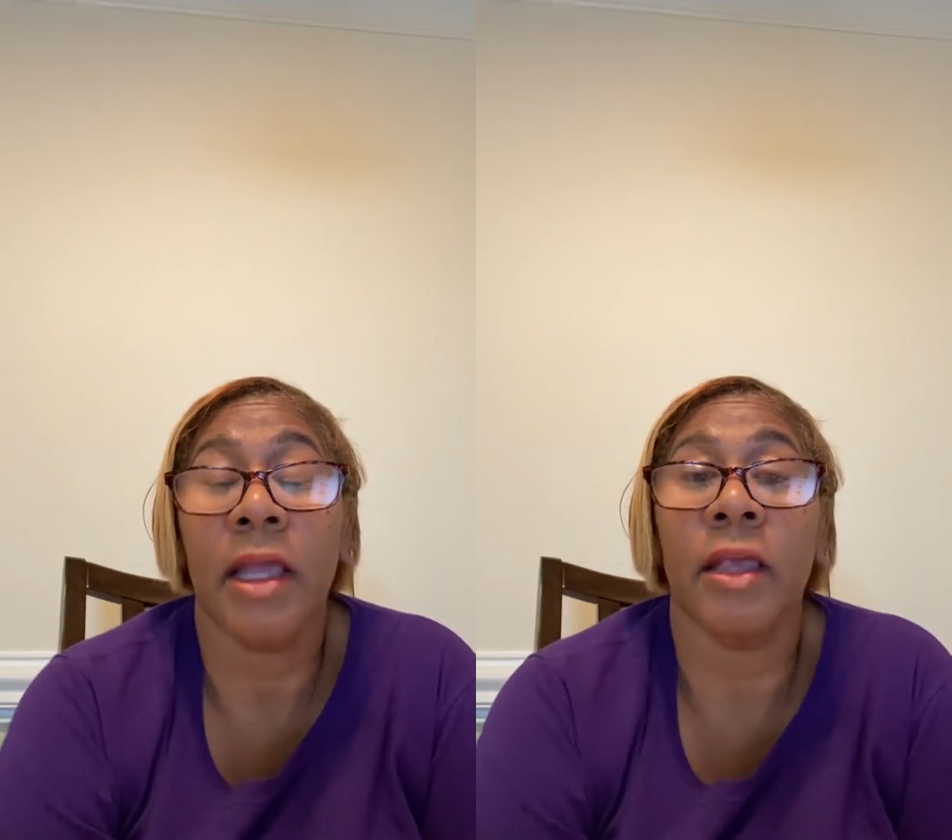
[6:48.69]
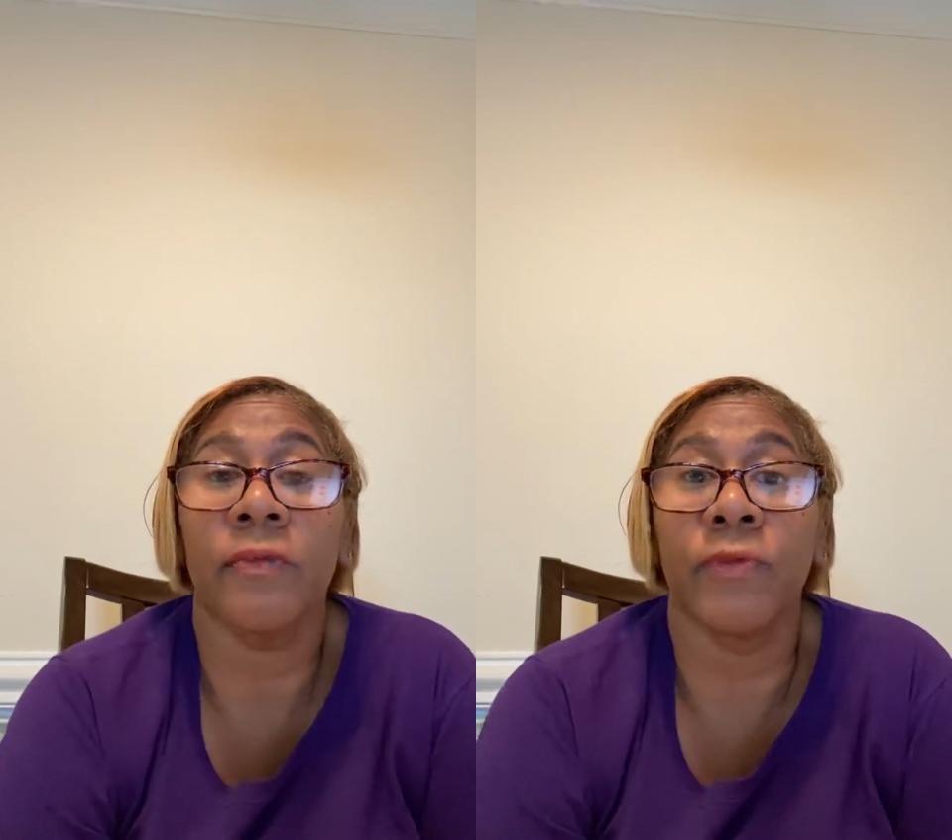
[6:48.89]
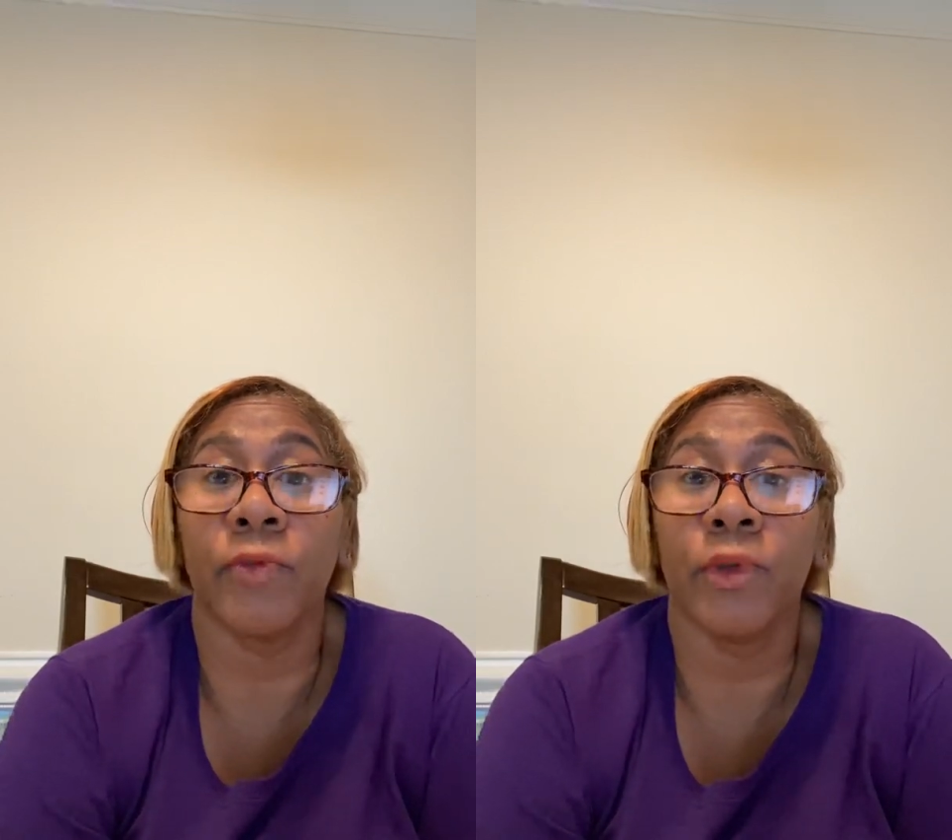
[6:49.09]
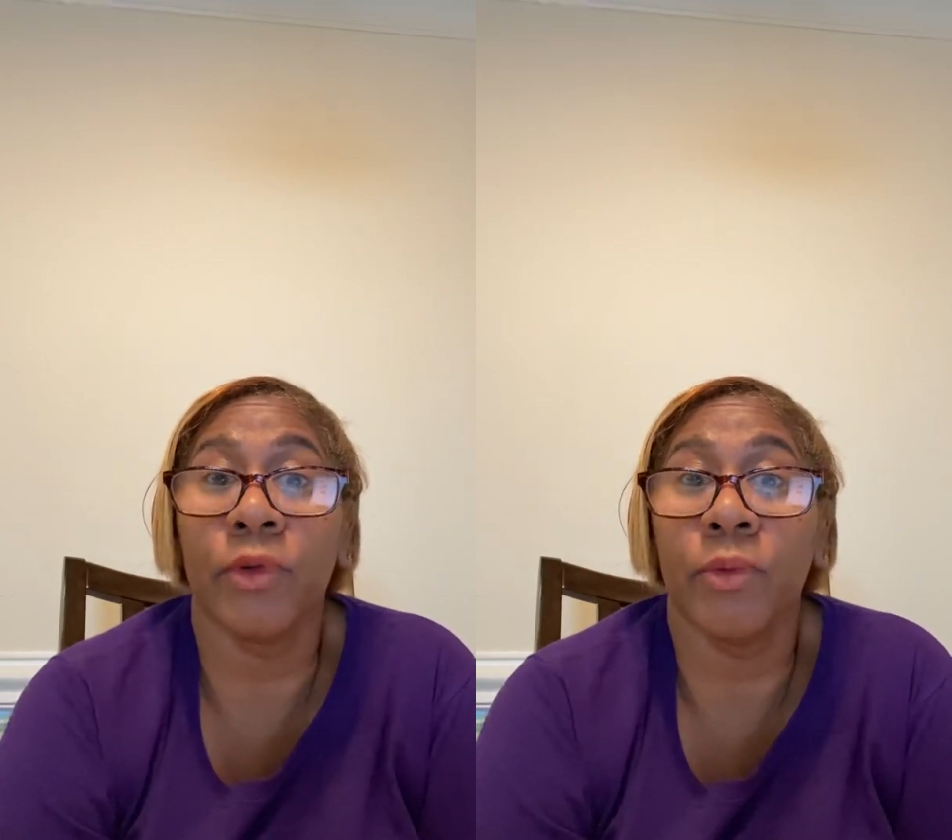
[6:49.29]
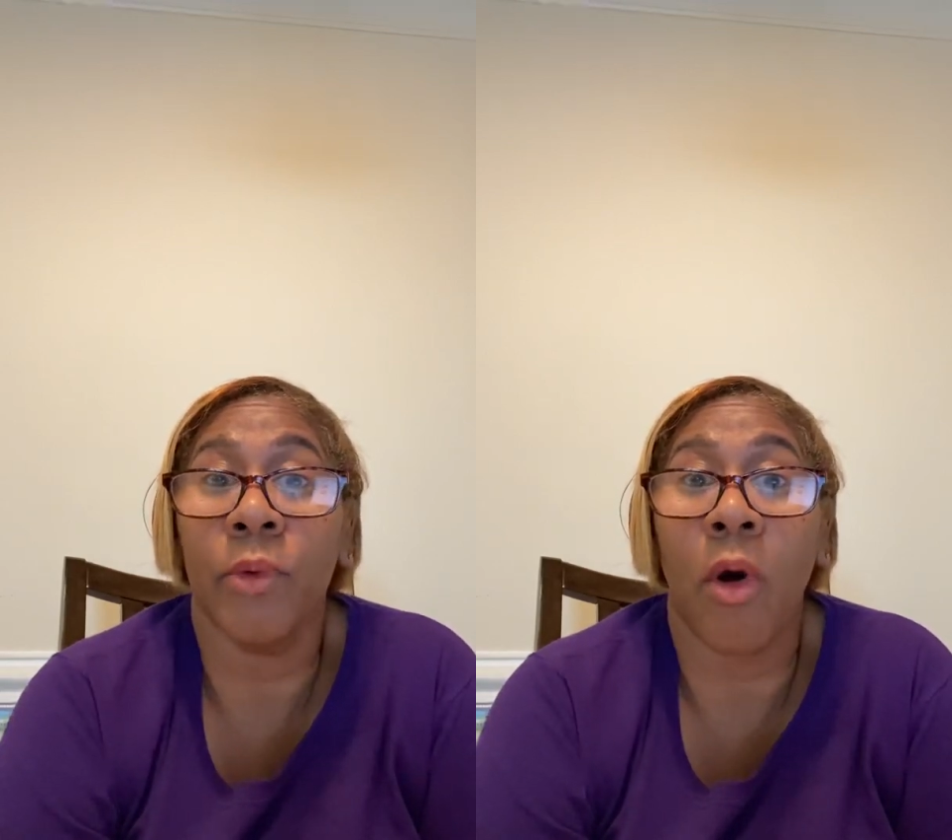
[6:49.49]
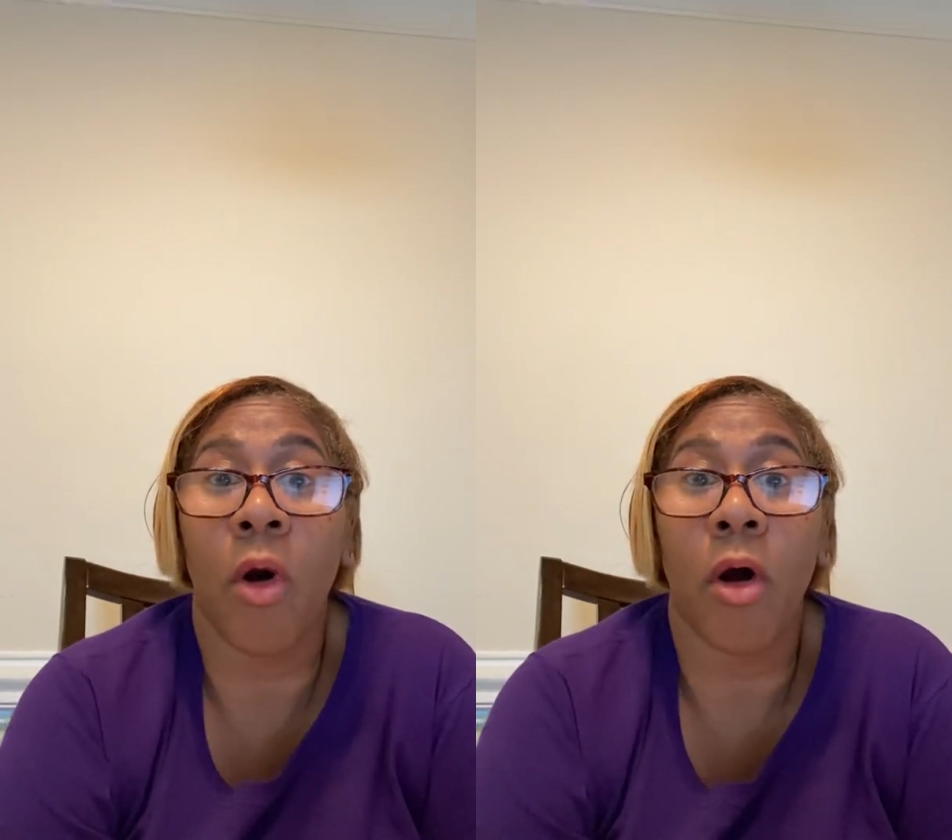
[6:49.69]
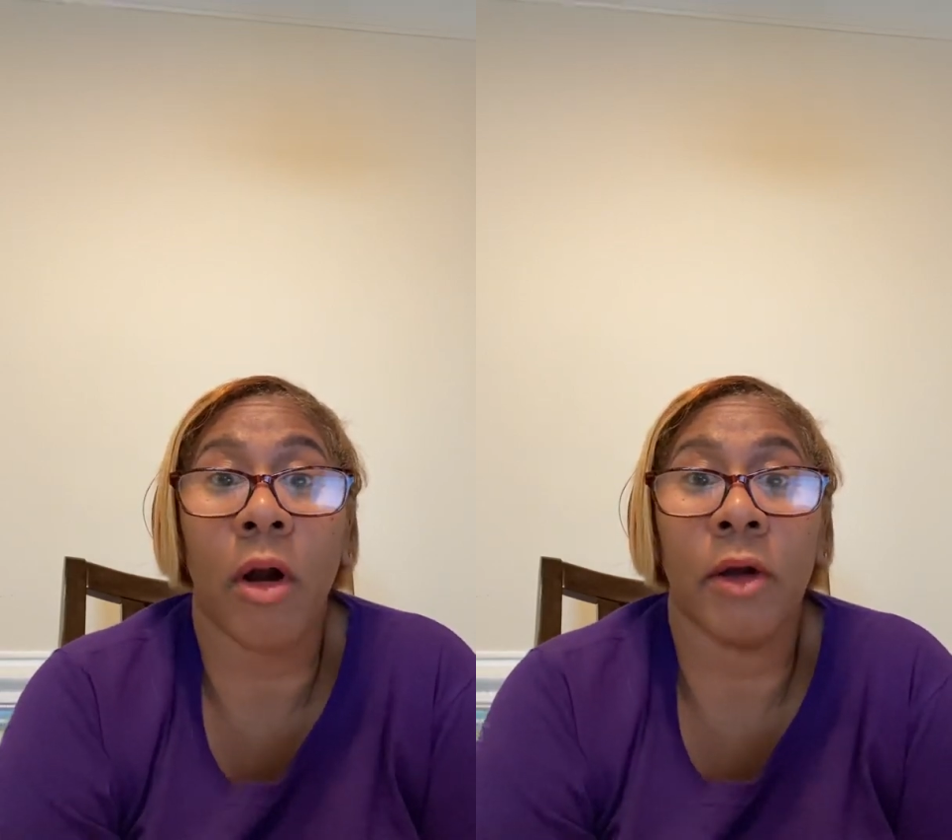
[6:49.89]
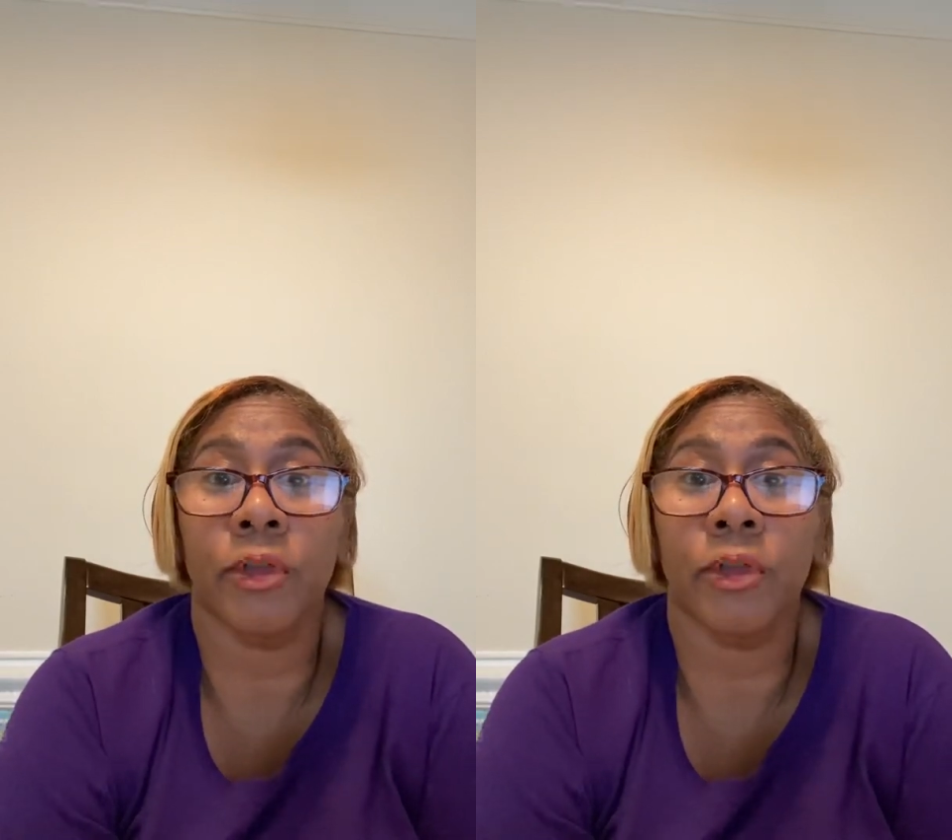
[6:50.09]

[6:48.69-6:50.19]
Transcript: if your